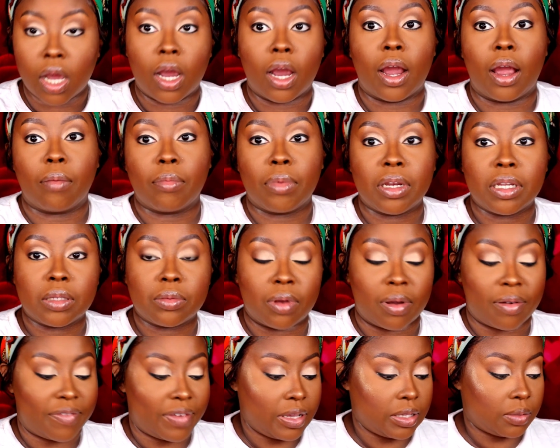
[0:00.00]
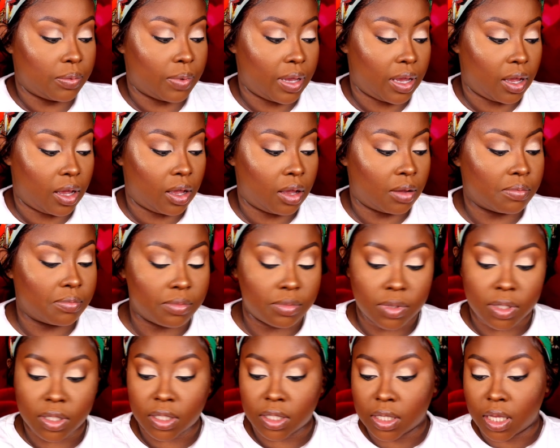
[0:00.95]
I'm gonna spray my face with
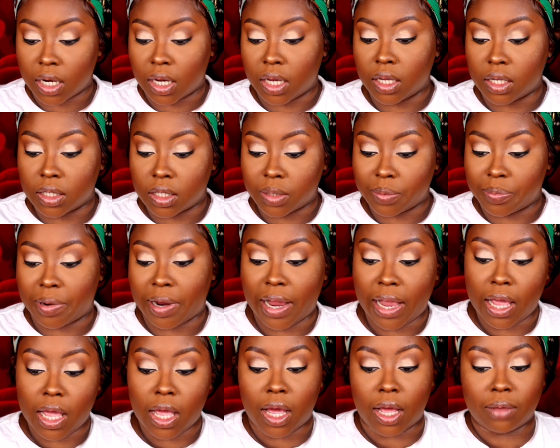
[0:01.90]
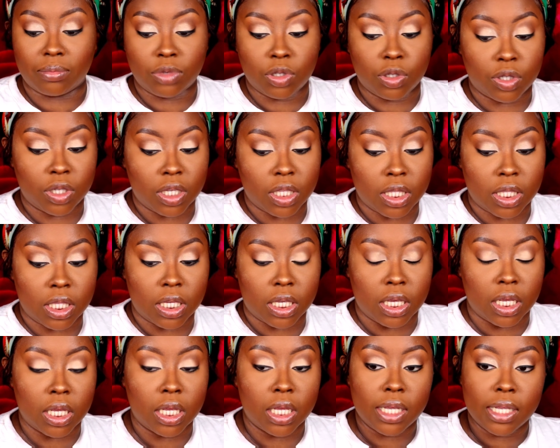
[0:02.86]
setting spray. I'm using the
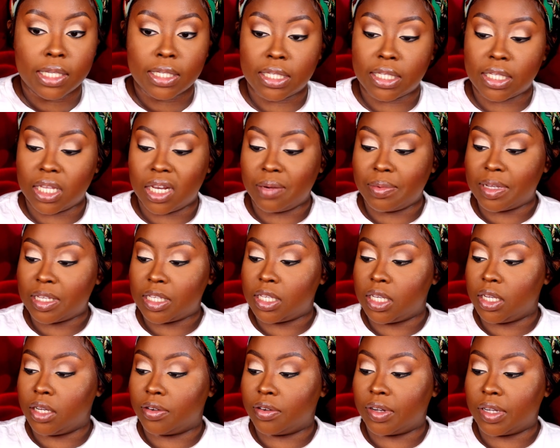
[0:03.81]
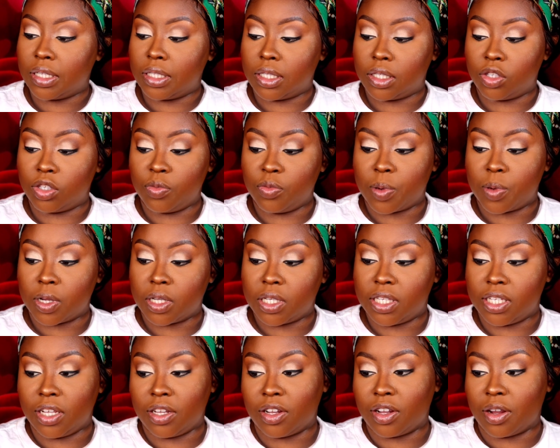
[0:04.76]
Cinema Secret Super
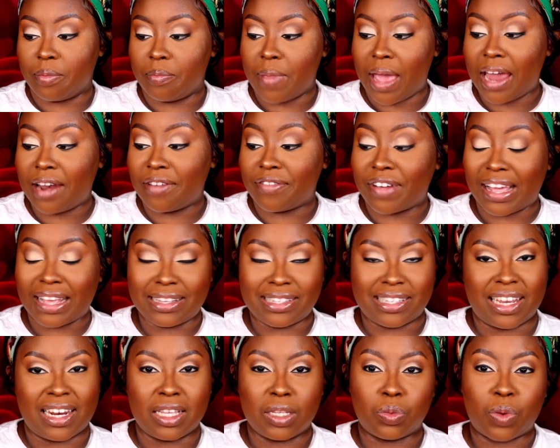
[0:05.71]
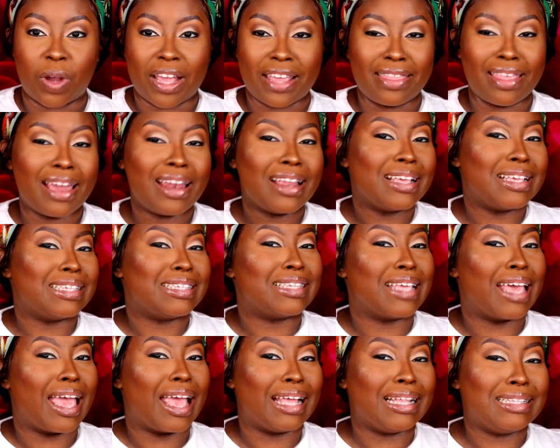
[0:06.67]
Sealer Mattifying Setting Spray. That is
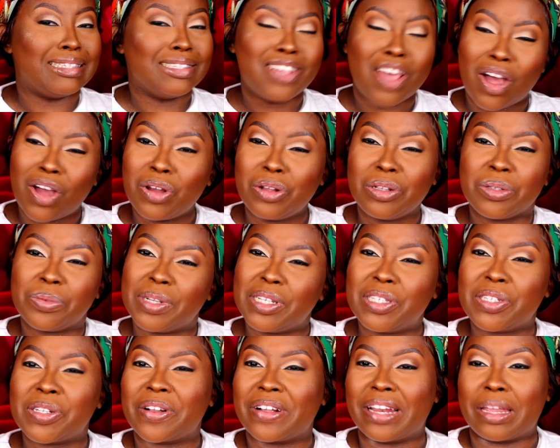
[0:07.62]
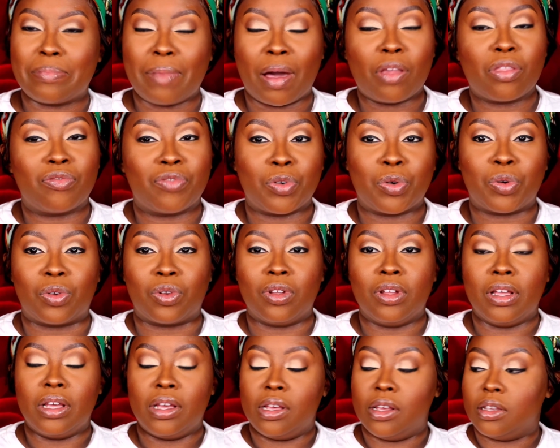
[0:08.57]
a tongue twister and a mouthful.
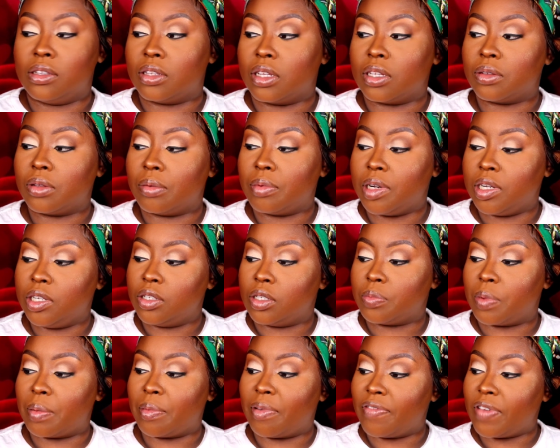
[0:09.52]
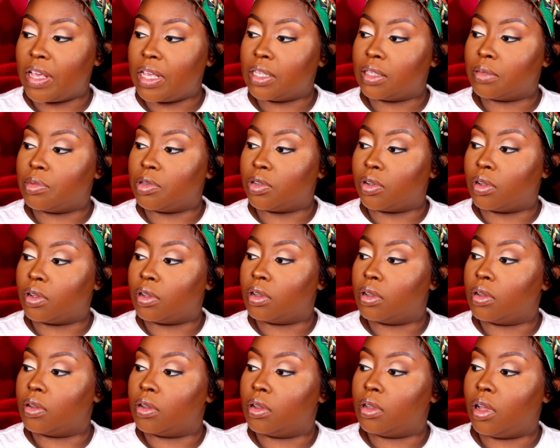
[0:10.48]
So that's what I'm gonna spray my face. I
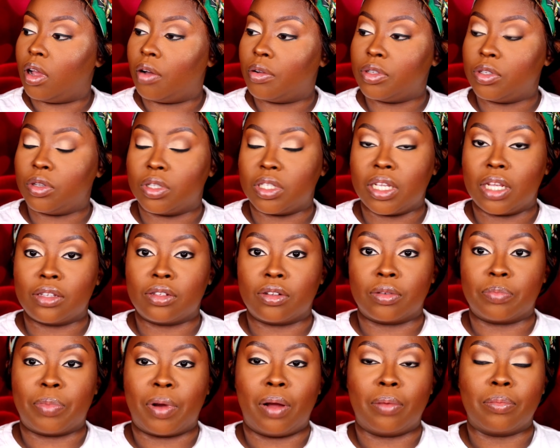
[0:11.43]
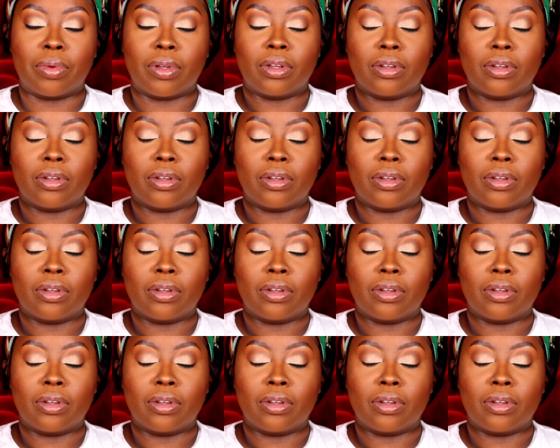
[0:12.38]
always do a tester pump.